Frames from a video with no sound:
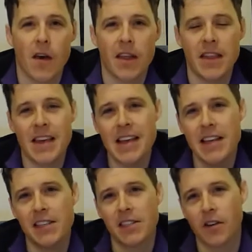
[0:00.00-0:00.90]
in the
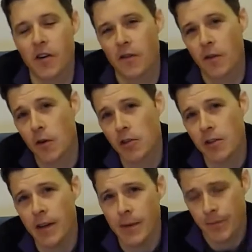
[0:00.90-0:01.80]
east of
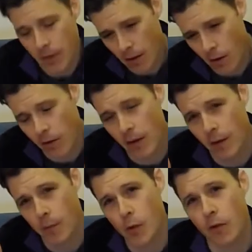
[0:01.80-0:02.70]
Austria, on
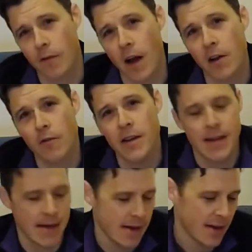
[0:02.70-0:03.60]
the border of Hungary.
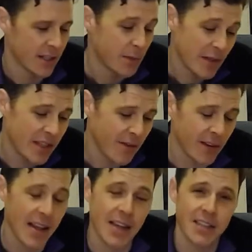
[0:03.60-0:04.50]

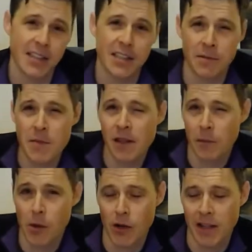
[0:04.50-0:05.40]
Specifically, actually, this is
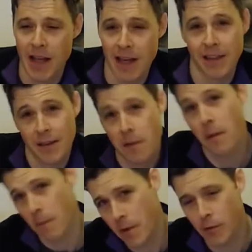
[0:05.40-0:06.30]
Mittelburgenland.
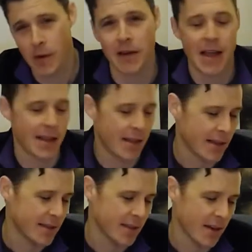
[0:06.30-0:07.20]

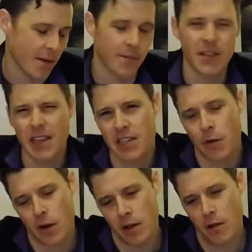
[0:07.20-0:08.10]
That's it's actually
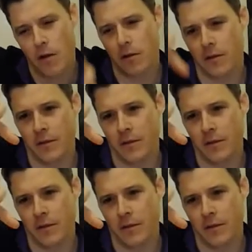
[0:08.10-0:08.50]
quite a long